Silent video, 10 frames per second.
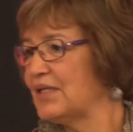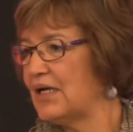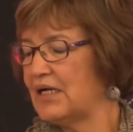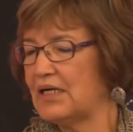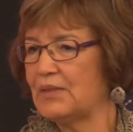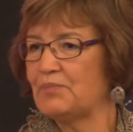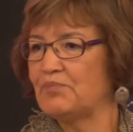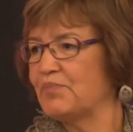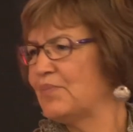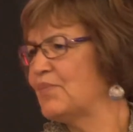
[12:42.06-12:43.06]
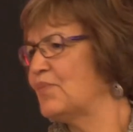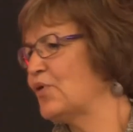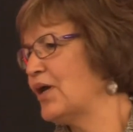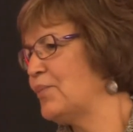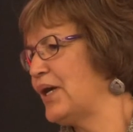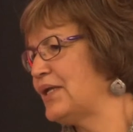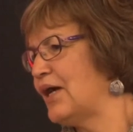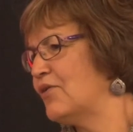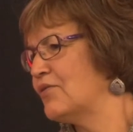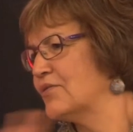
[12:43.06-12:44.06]
Where am I
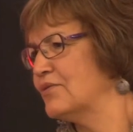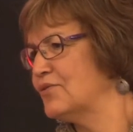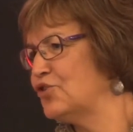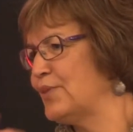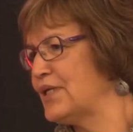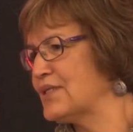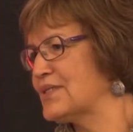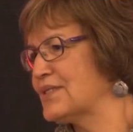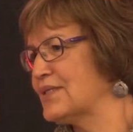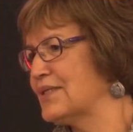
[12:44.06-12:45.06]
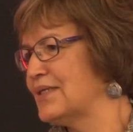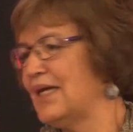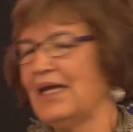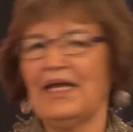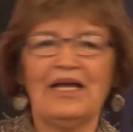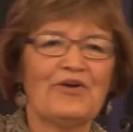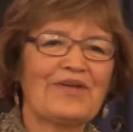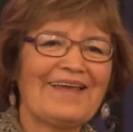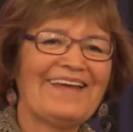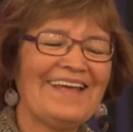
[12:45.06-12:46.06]
now? 2 minutes?
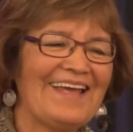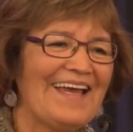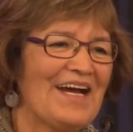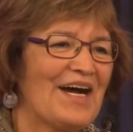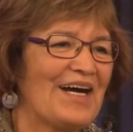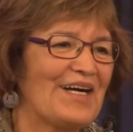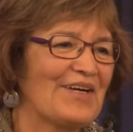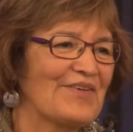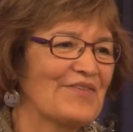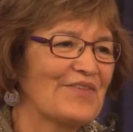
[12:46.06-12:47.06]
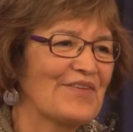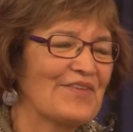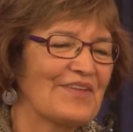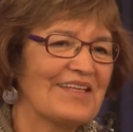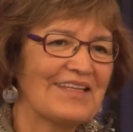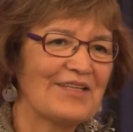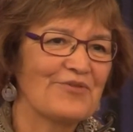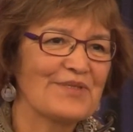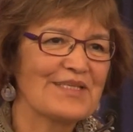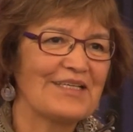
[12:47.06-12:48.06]
Okay. There
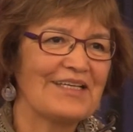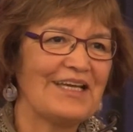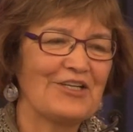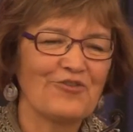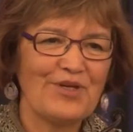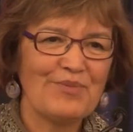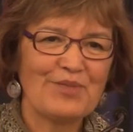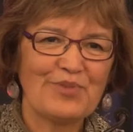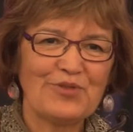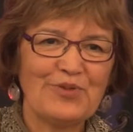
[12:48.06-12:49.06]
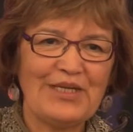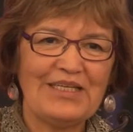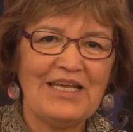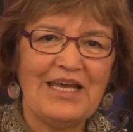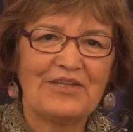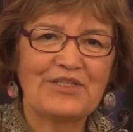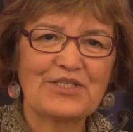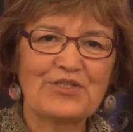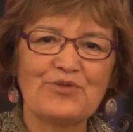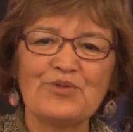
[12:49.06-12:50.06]
was an agreement between the
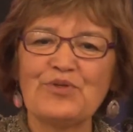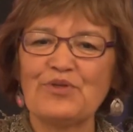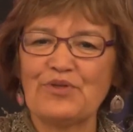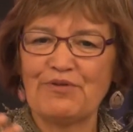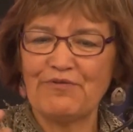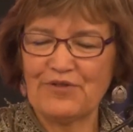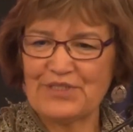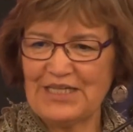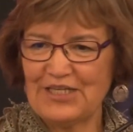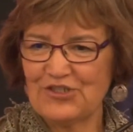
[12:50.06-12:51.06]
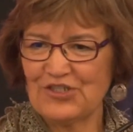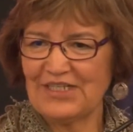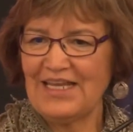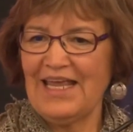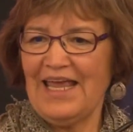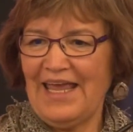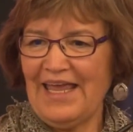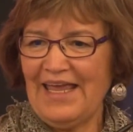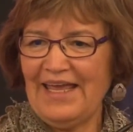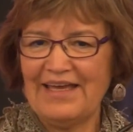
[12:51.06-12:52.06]
school, the First Nation,
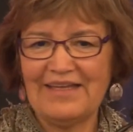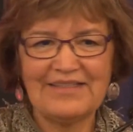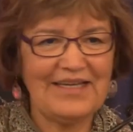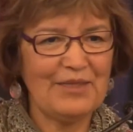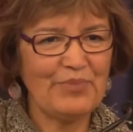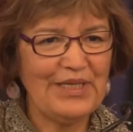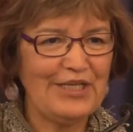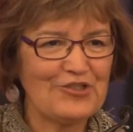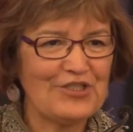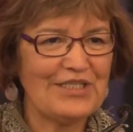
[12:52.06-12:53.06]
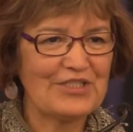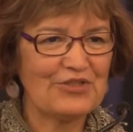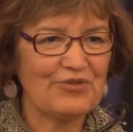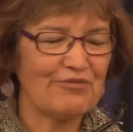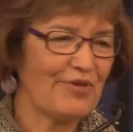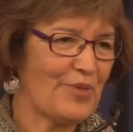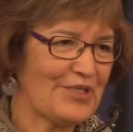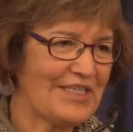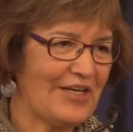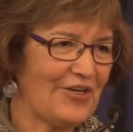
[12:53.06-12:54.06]
and a PhD student from
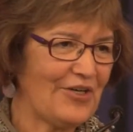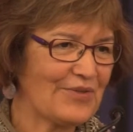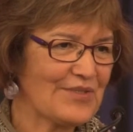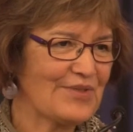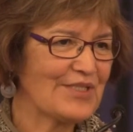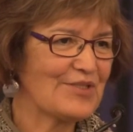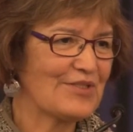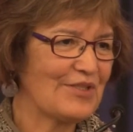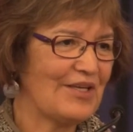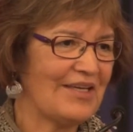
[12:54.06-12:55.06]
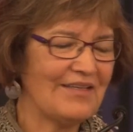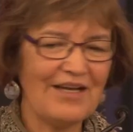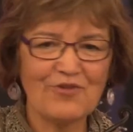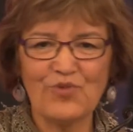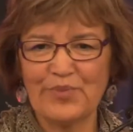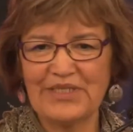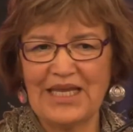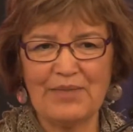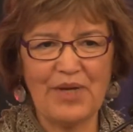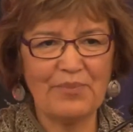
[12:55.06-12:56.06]
Ontario. So this young woman
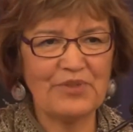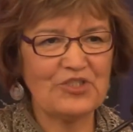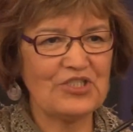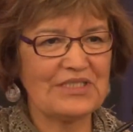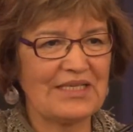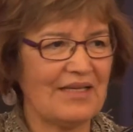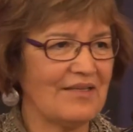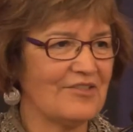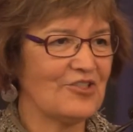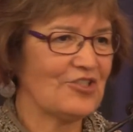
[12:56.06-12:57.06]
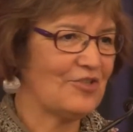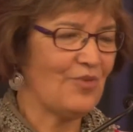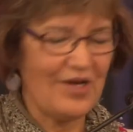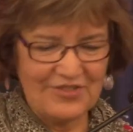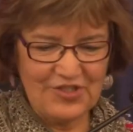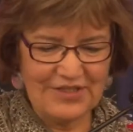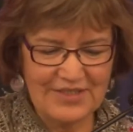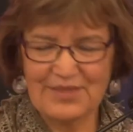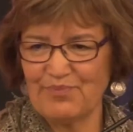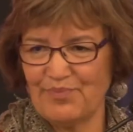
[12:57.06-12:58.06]
came up and she said she had
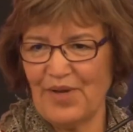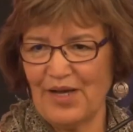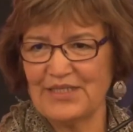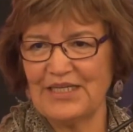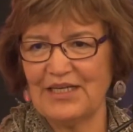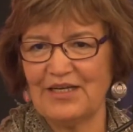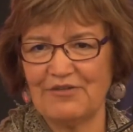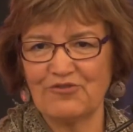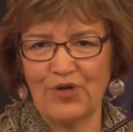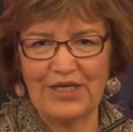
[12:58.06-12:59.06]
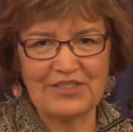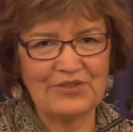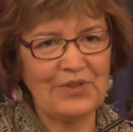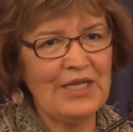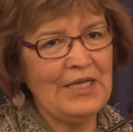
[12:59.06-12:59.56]
this idea of trying to